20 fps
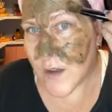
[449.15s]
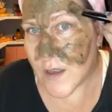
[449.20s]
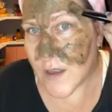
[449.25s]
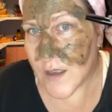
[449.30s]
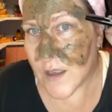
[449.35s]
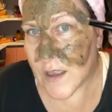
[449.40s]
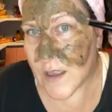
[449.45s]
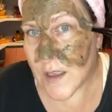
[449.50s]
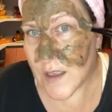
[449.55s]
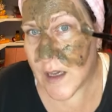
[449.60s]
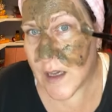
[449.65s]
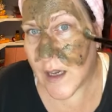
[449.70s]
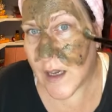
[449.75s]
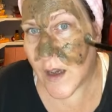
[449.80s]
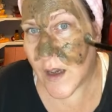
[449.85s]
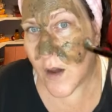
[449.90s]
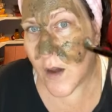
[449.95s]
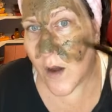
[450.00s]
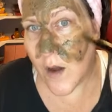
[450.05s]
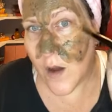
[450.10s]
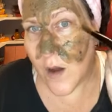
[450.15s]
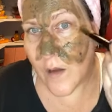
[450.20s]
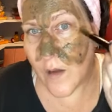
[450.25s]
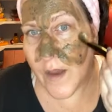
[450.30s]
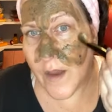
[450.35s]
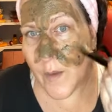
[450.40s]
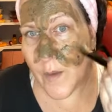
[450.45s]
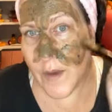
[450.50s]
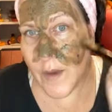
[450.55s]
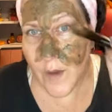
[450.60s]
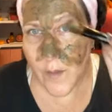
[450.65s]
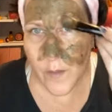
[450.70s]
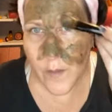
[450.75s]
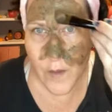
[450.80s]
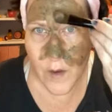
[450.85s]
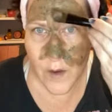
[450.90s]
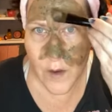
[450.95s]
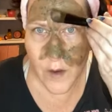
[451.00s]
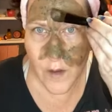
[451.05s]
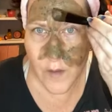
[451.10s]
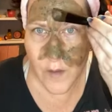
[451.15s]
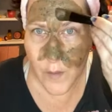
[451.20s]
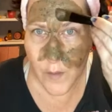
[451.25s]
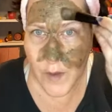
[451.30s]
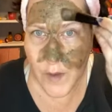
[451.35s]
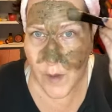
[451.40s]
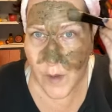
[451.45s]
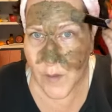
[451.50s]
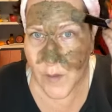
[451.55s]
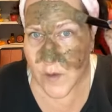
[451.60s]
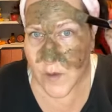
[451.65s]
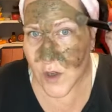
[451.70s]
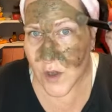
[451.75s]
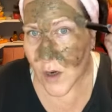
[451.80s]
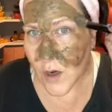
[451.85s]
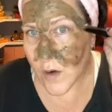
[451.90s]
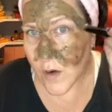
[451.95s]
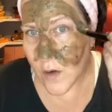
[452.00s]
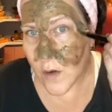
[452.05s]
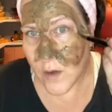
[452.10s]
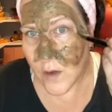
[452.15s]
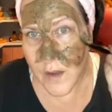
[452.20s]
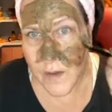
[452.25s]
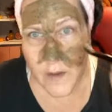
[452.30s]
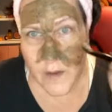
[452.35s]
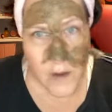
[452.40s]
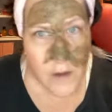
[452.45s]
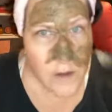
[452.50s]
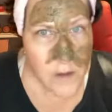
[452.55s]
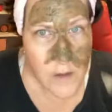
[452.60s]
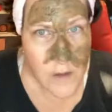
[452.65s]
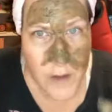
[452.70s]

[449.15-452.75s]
see all that the bamboo charcoal in there.